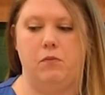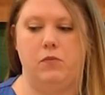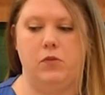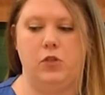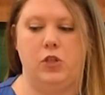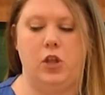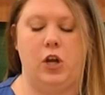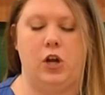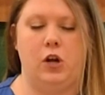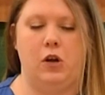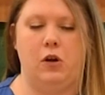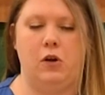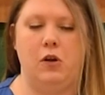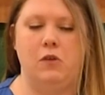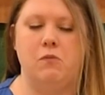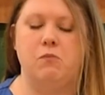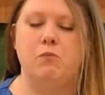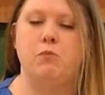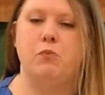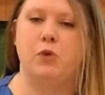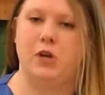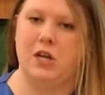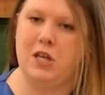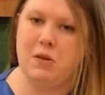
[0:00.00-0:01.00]
they're
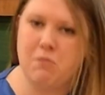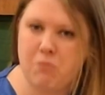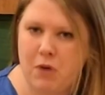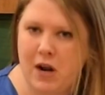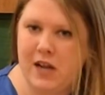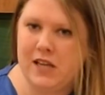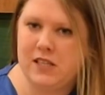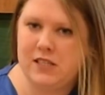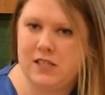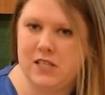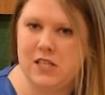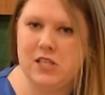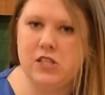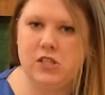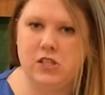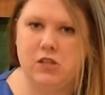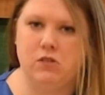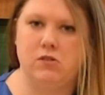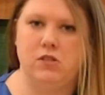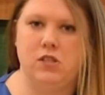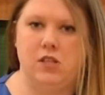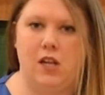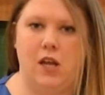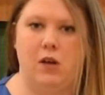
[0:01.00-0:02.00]
pretty pricey.
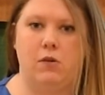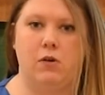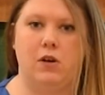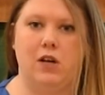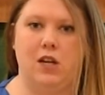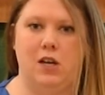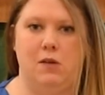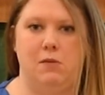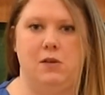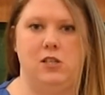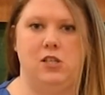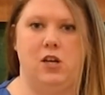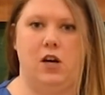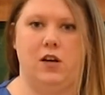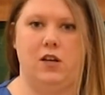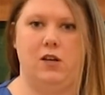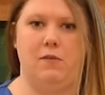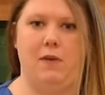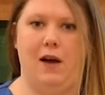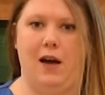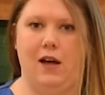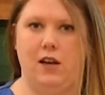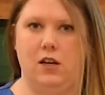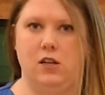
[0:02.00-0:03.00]
So today we're going to be
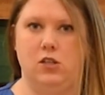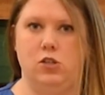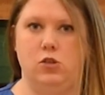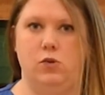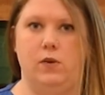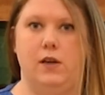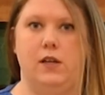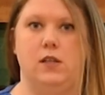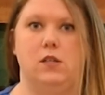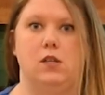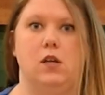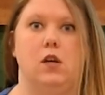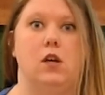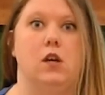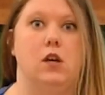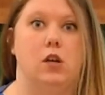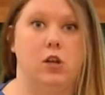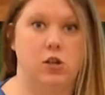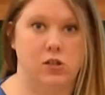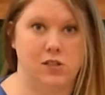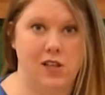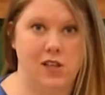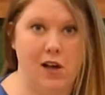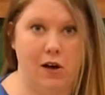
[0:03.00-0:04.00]
talking about how to do it
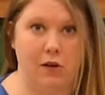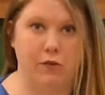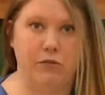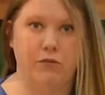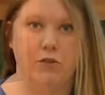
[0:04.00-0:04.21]
yourself.